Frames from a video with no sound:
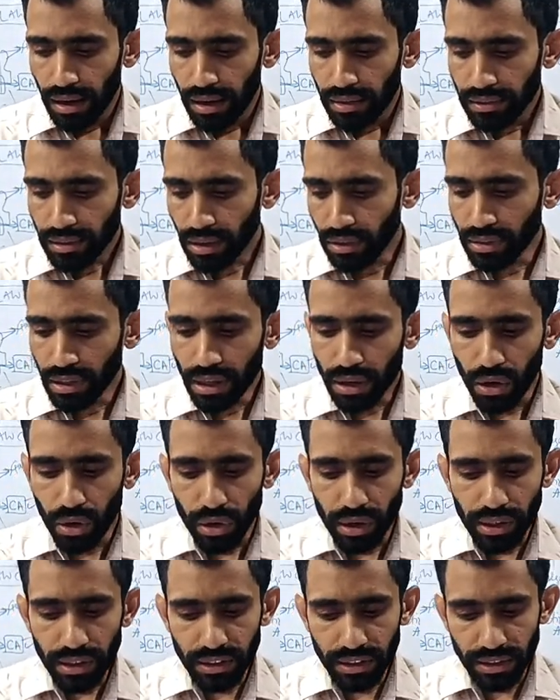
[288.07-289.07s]
now the
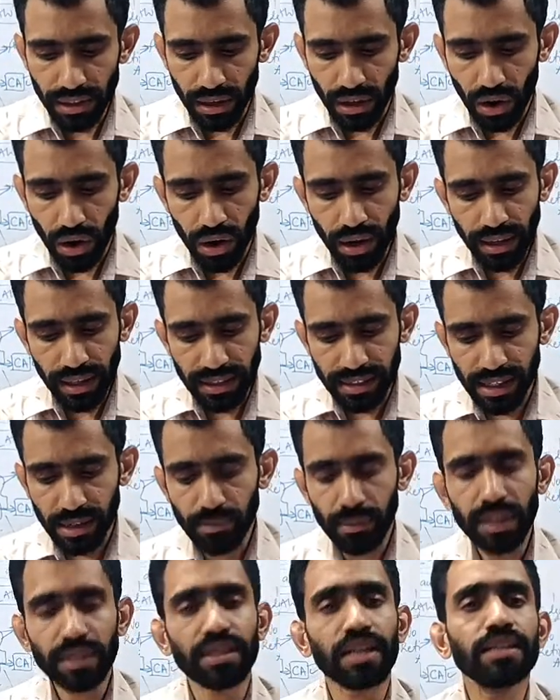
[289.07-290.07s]
origin on
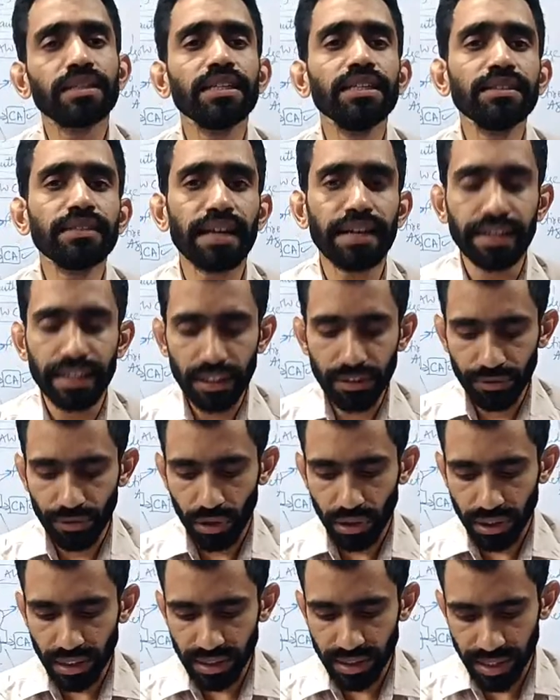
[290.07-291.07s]
December 13,
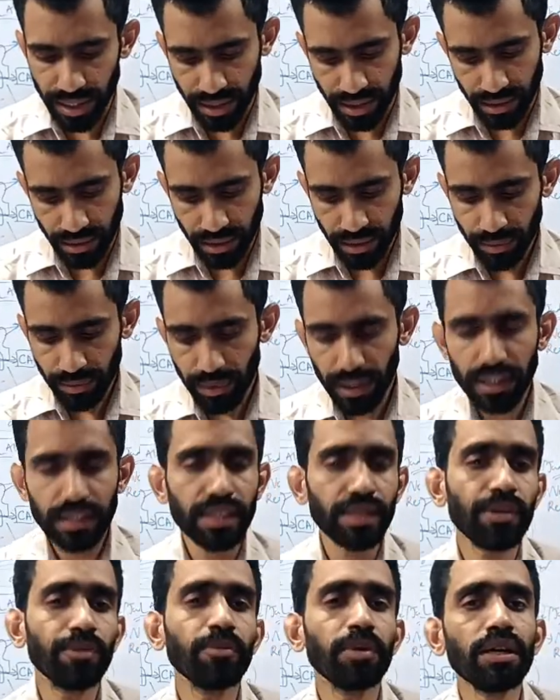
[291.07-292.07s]
1946. Please
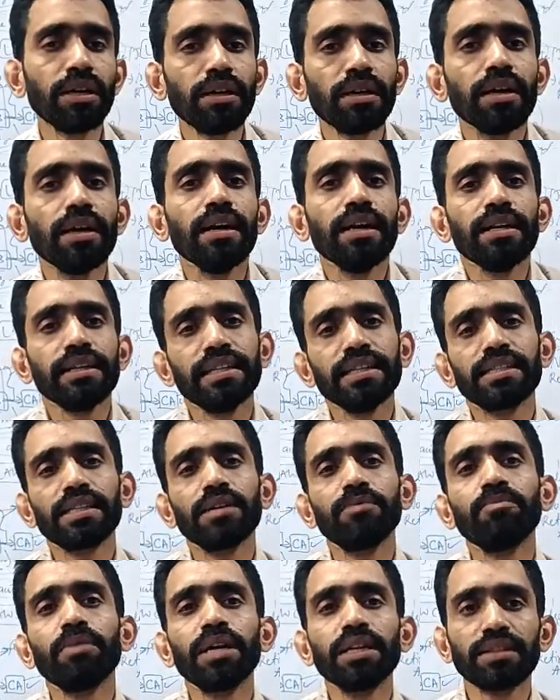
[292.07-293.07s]
remember,
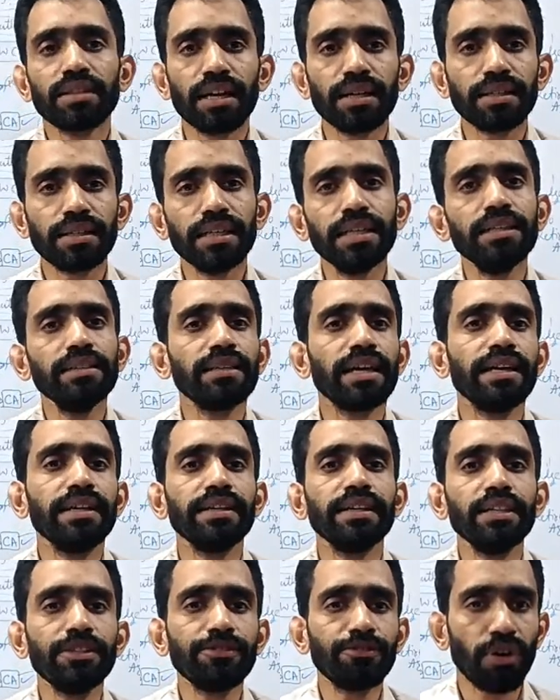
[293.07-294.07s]
December 13,
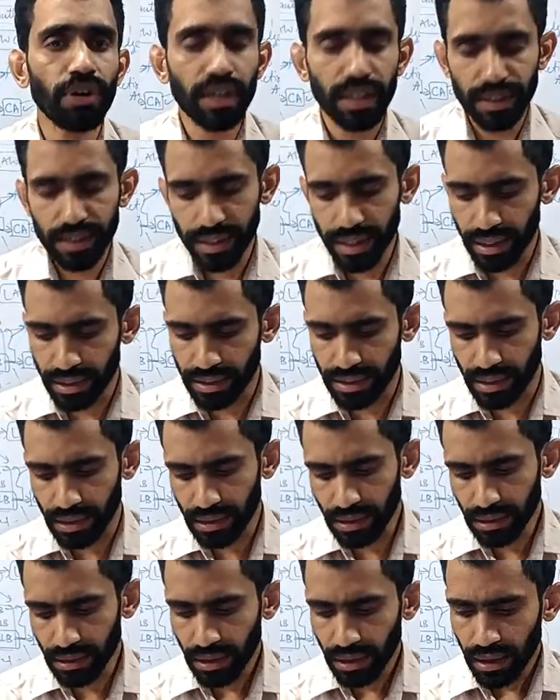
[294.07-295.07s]
1946,
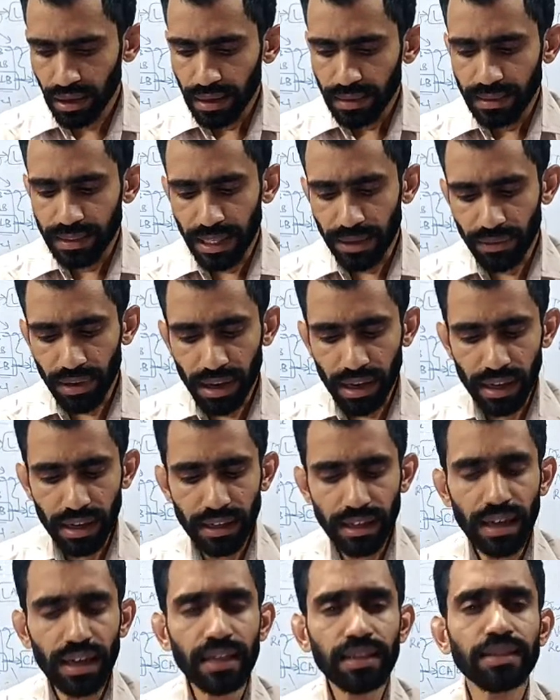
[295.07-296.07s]

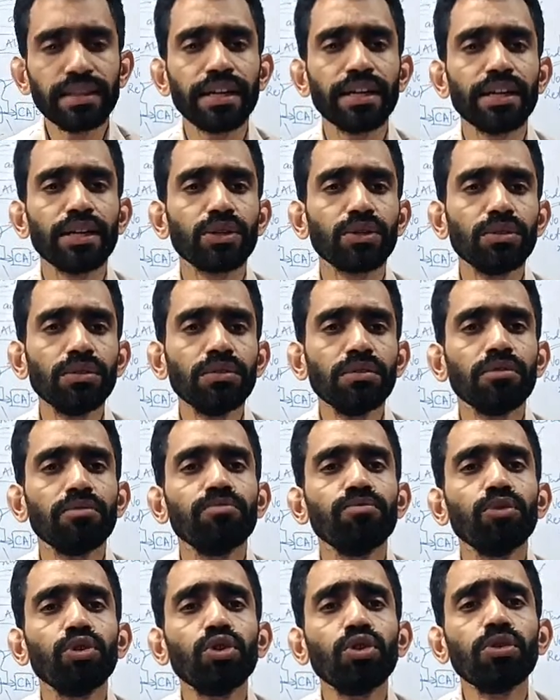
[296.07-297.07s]
Jawaharlal Nehru
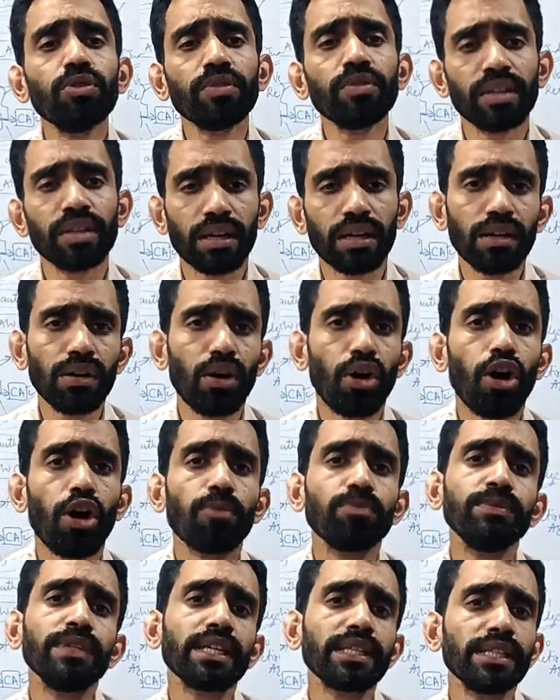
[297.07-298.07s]
moved the
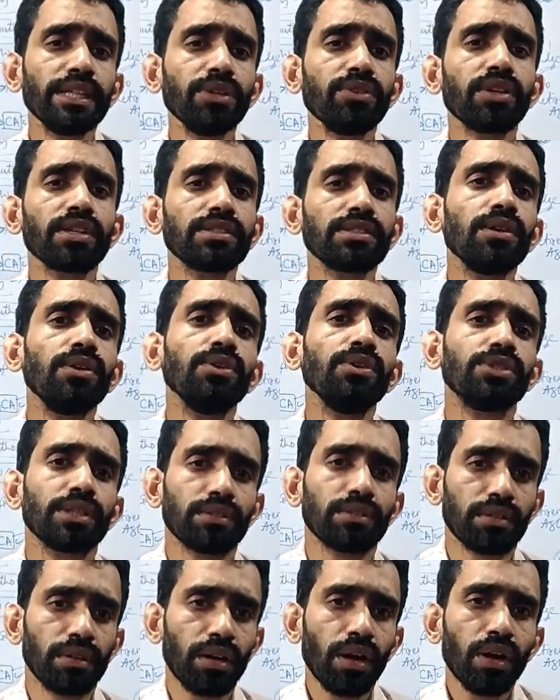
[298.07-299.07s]
objective
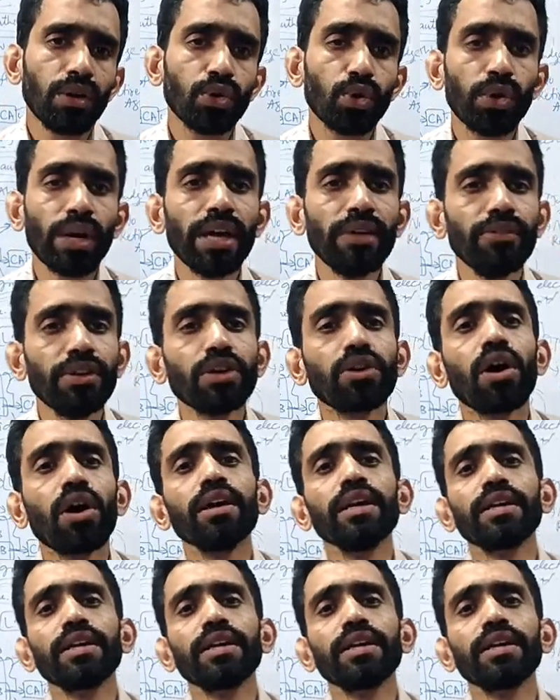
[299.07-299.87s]
resolution. Today we call